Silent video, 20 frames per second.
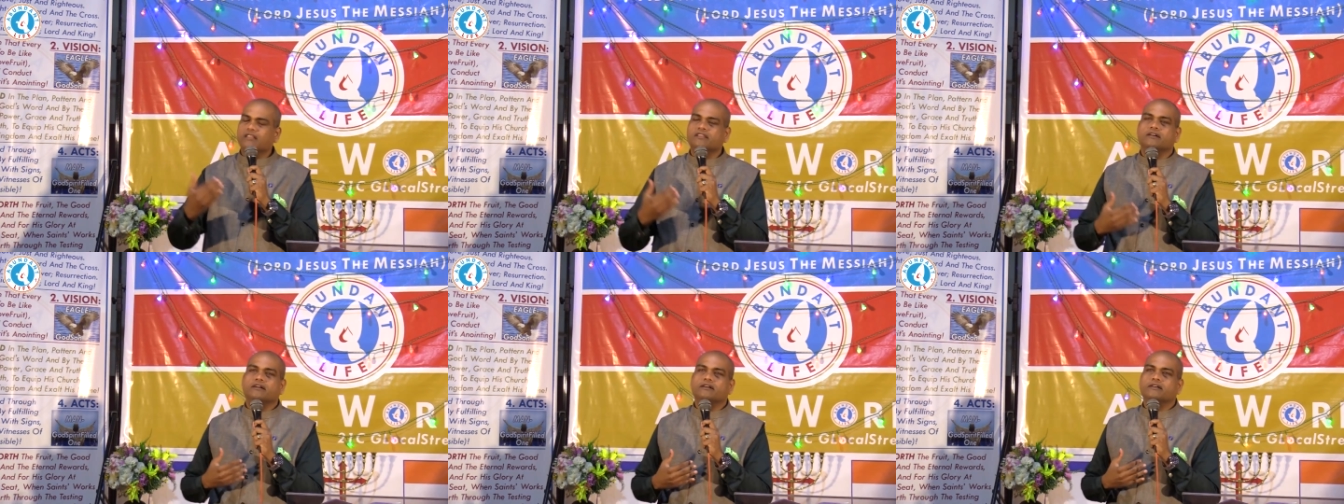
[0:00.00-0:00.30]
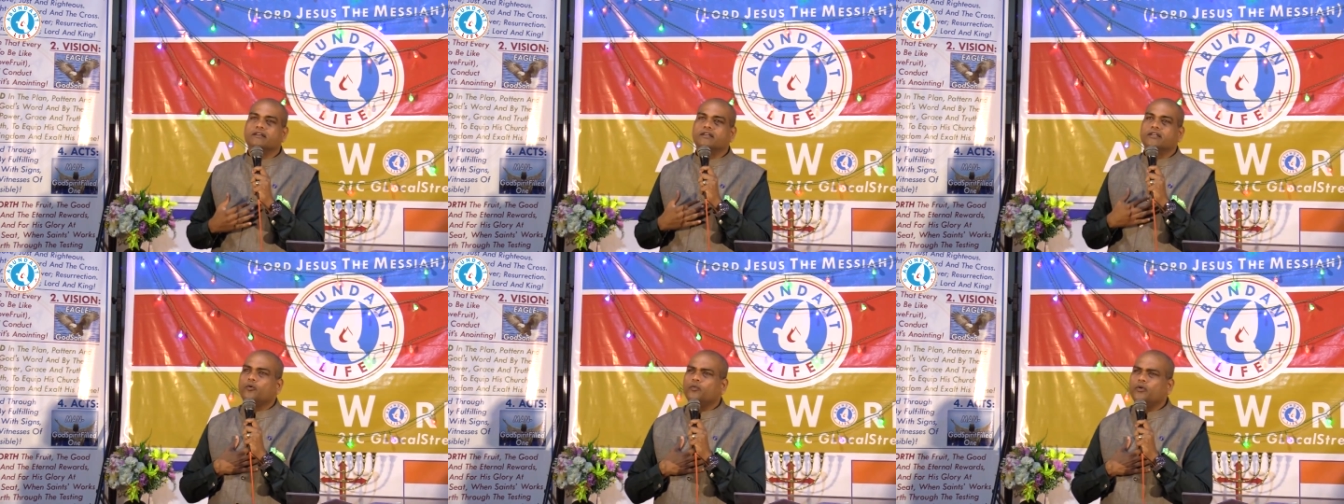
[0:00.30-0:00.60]
mother
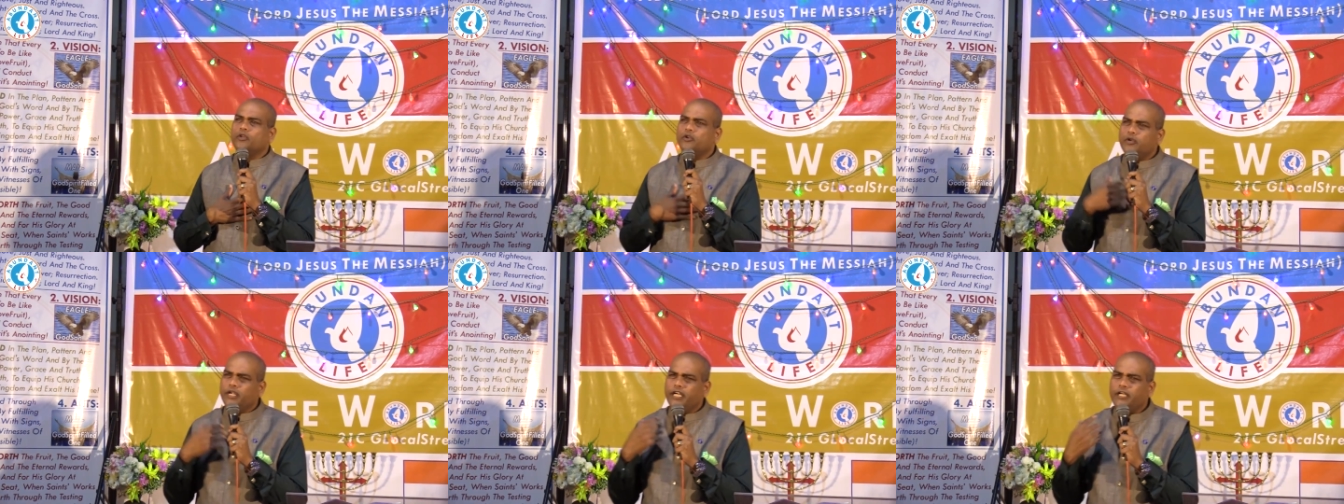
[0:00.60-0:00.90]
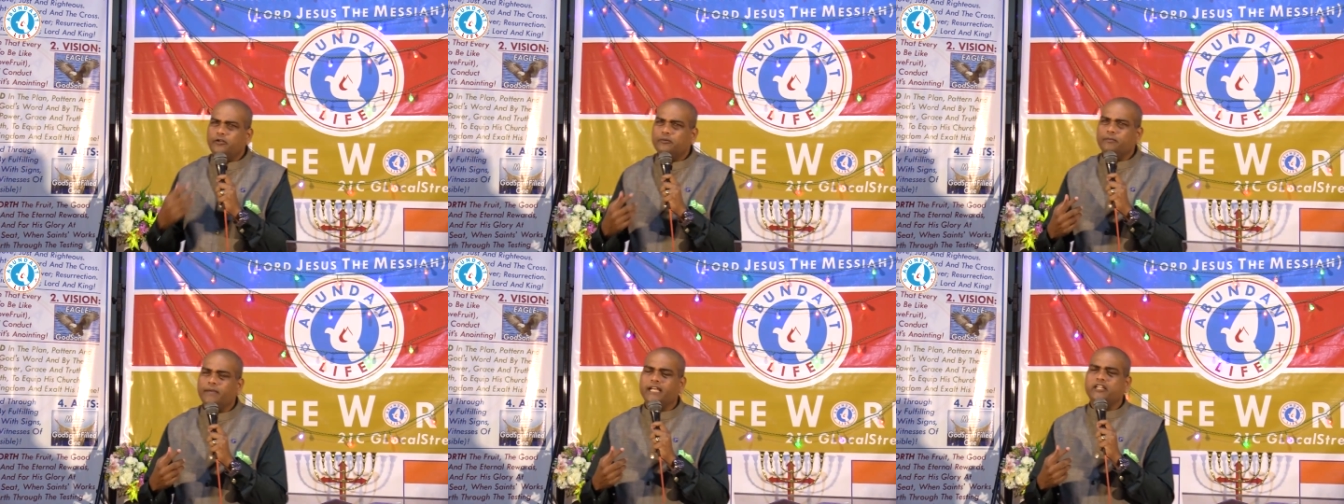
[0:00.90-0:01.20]
we
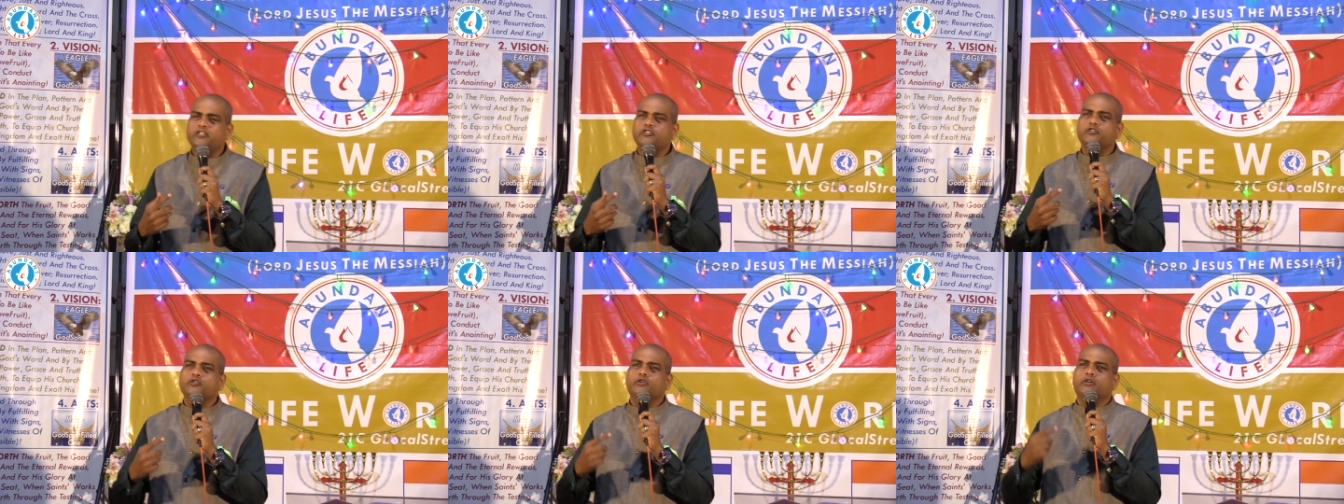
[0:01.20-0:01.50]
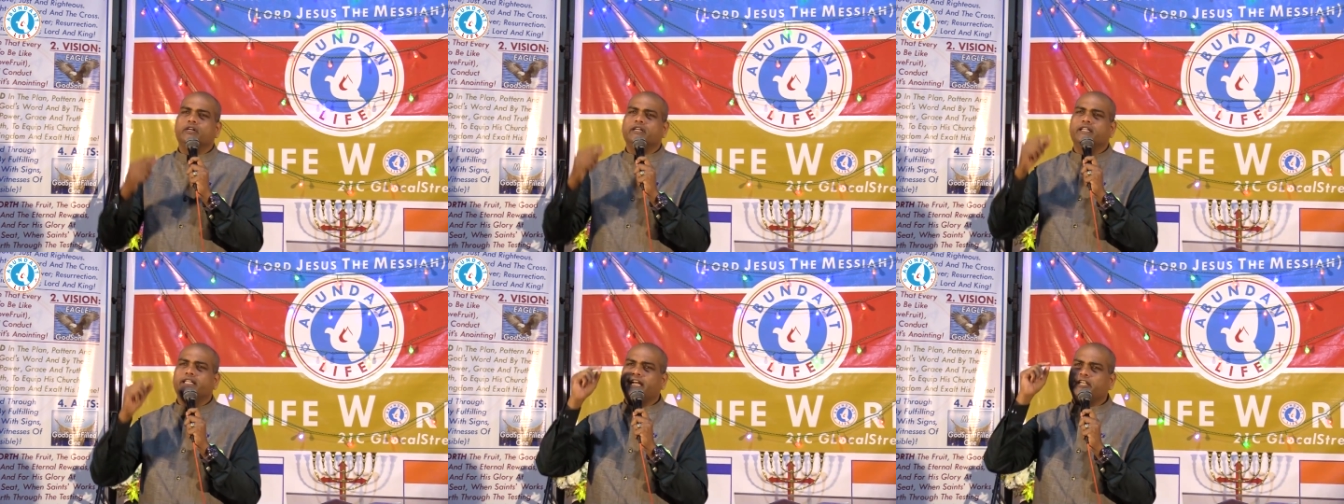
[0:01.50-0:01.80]
need to make
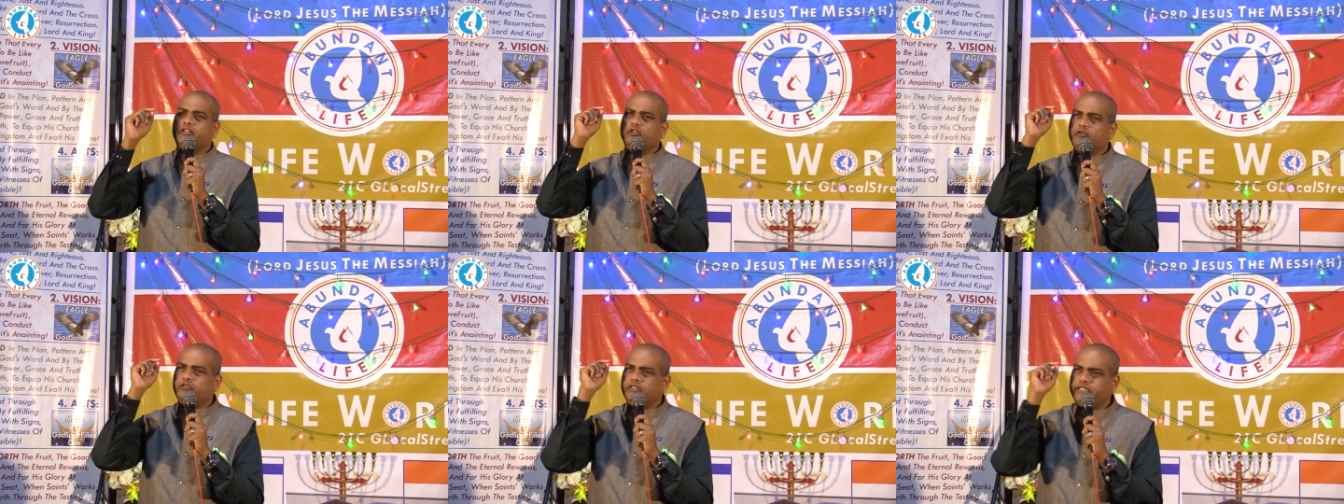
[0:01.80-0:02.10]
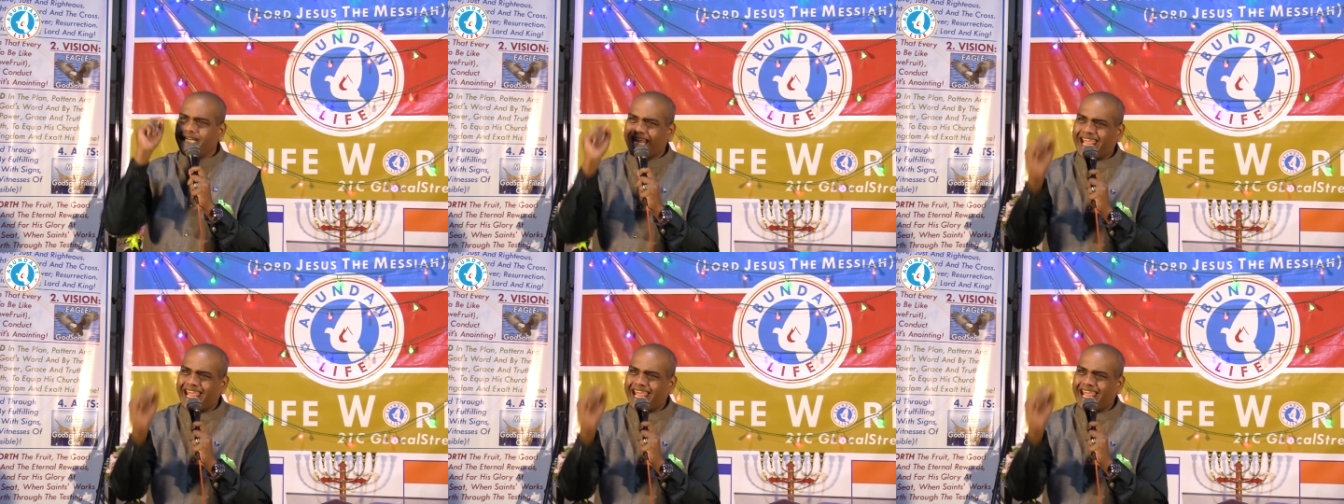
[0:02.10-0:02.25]
sure that you